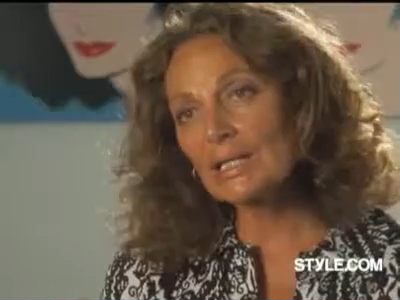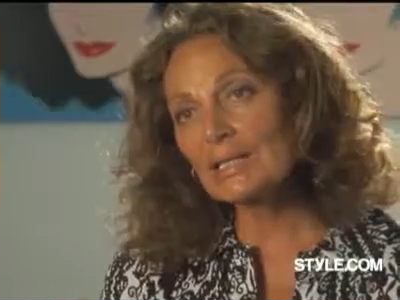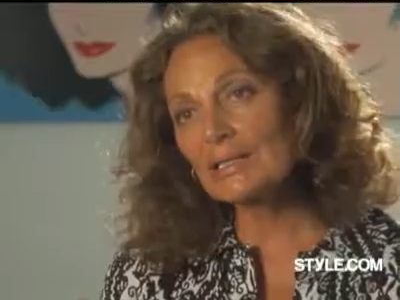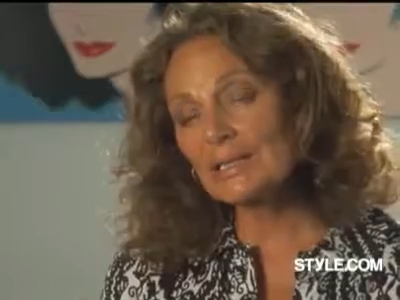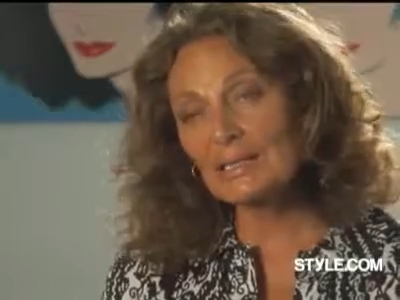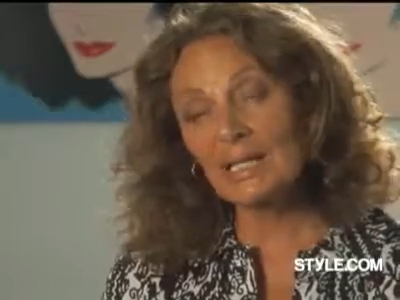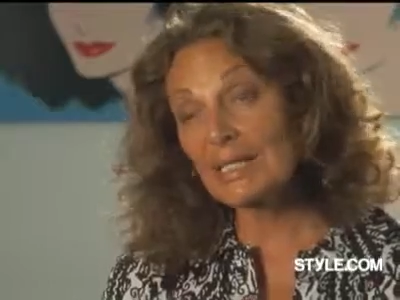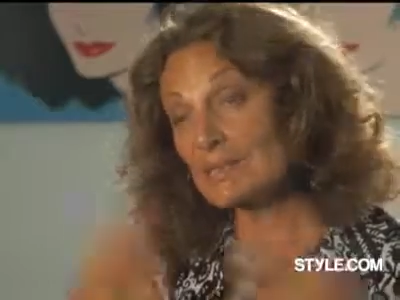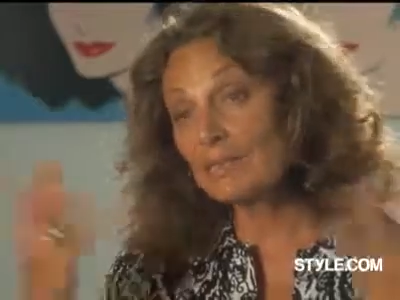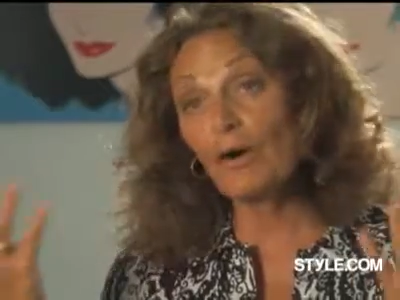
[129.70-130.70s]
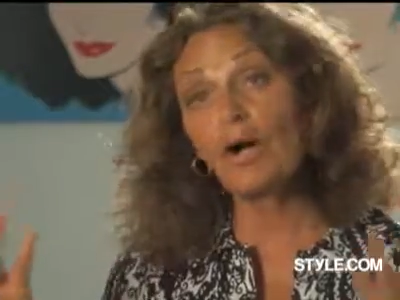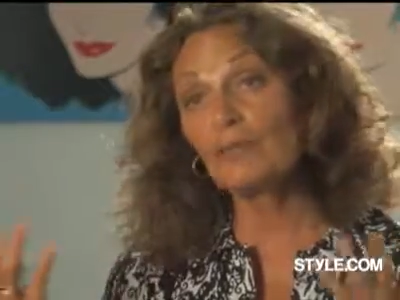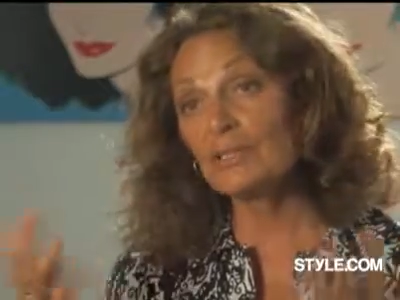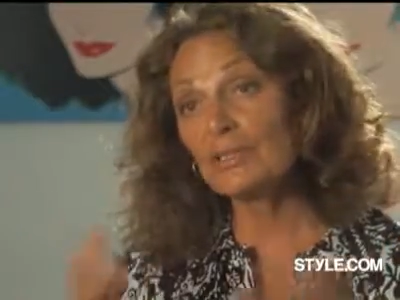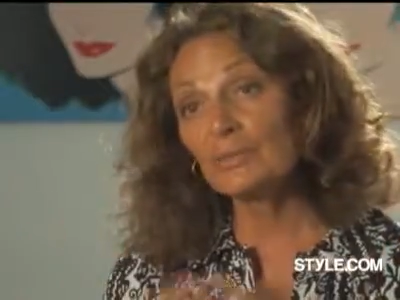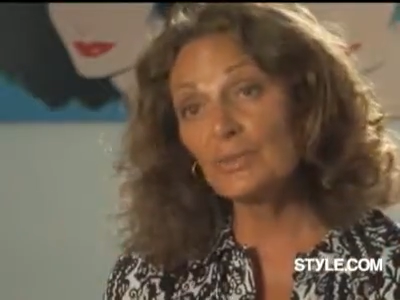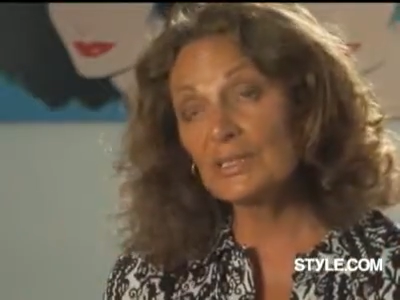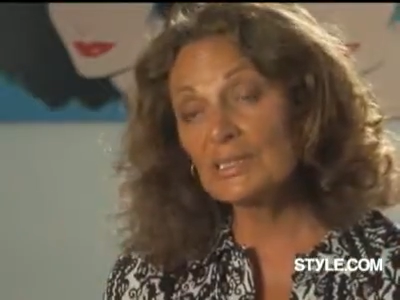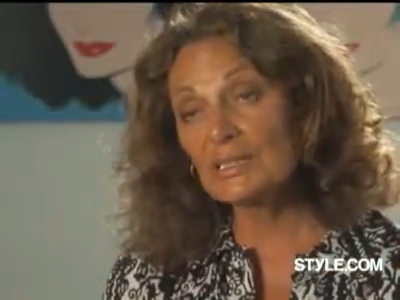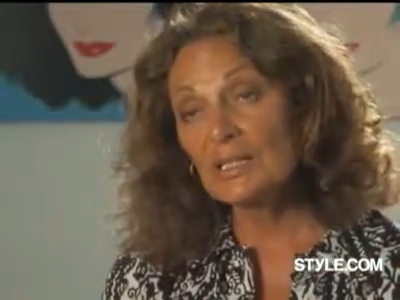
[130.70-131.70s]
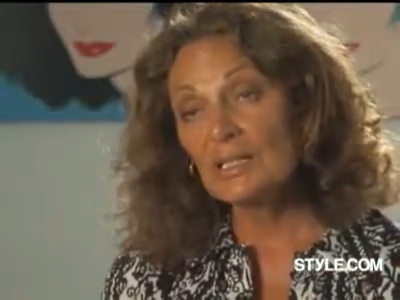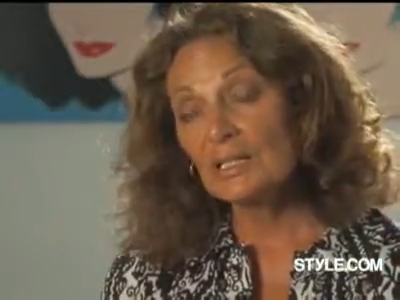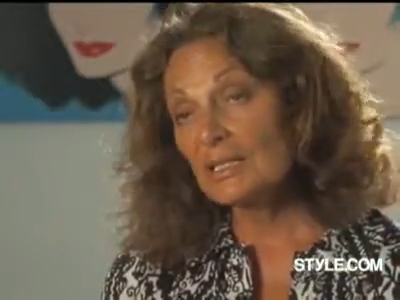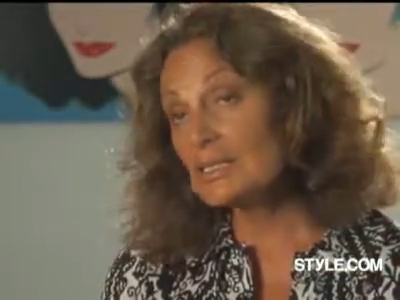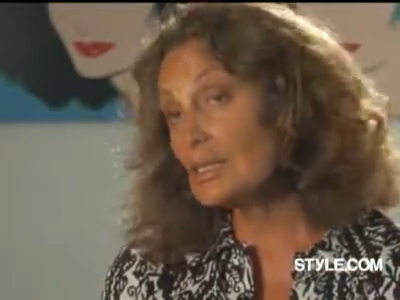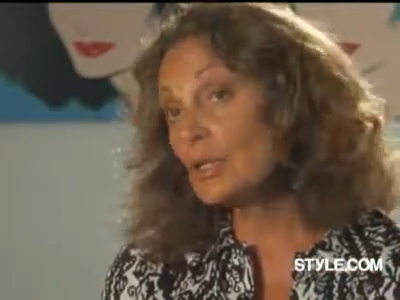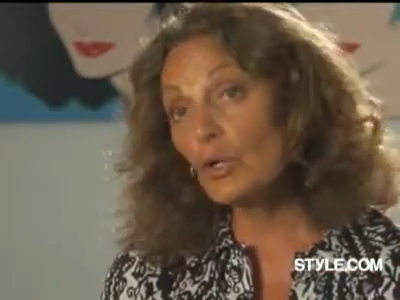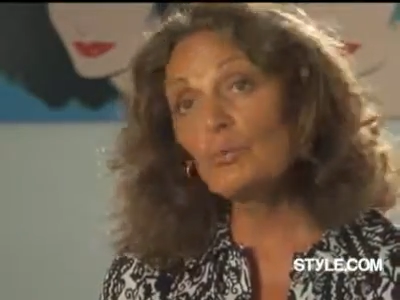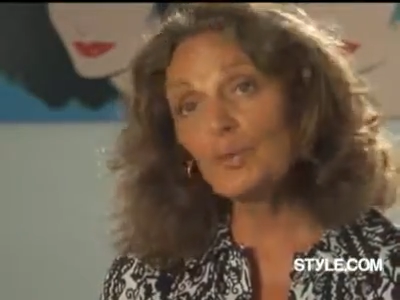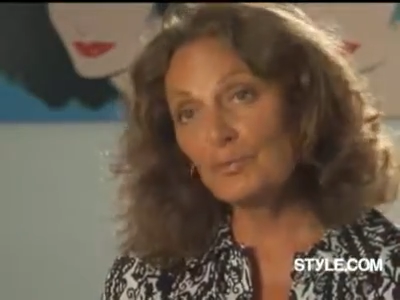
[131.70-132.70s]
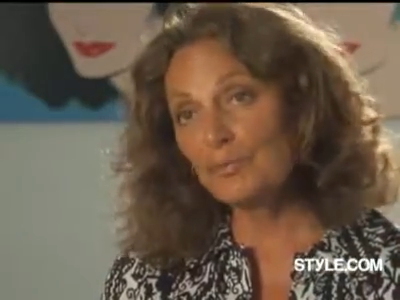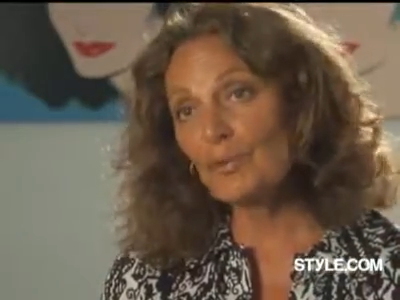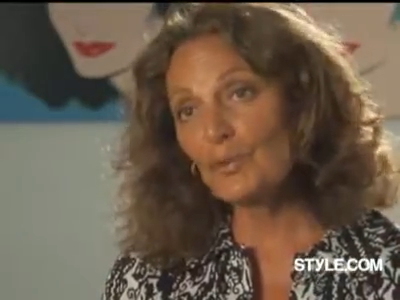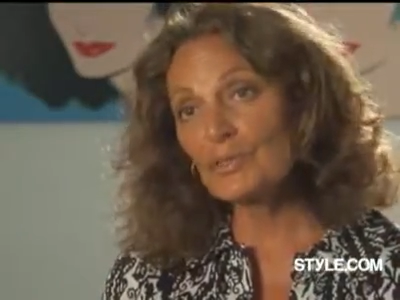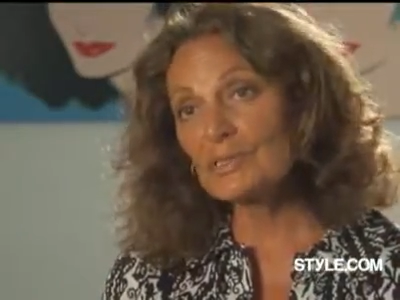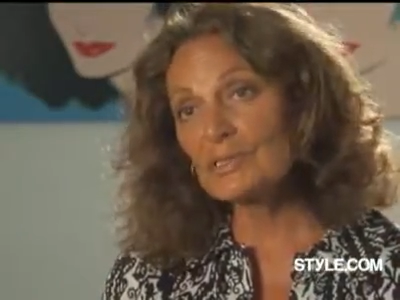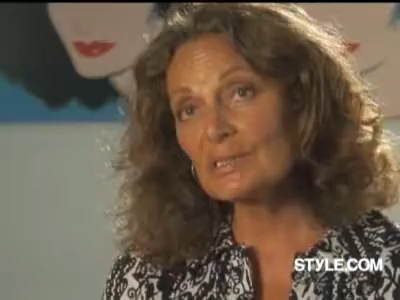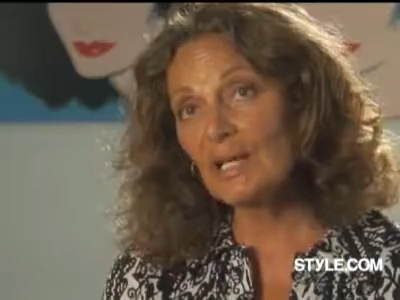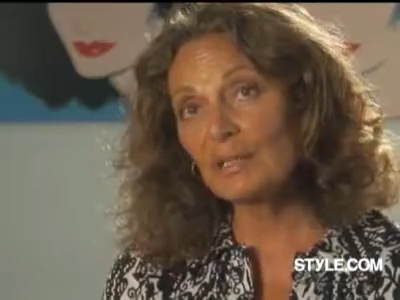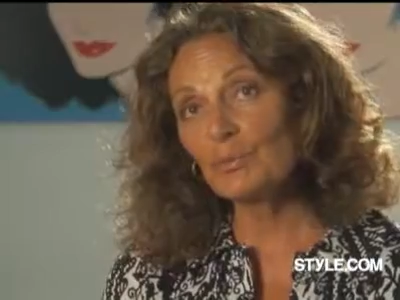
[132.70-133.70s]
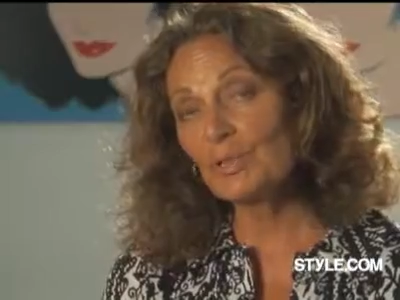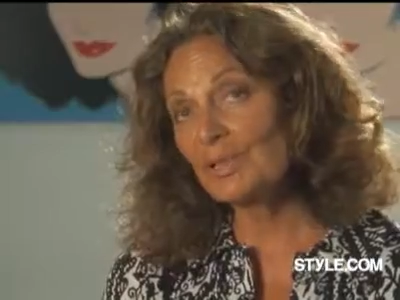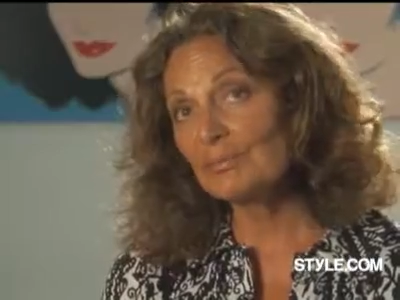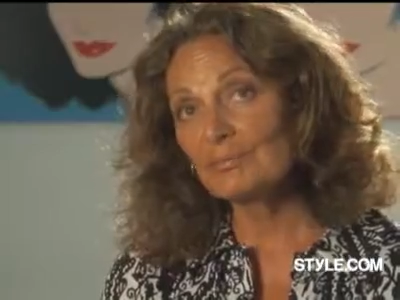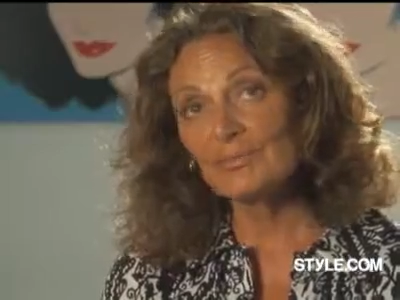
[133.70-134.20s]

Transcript: and it, it has evolved into this, this global force that will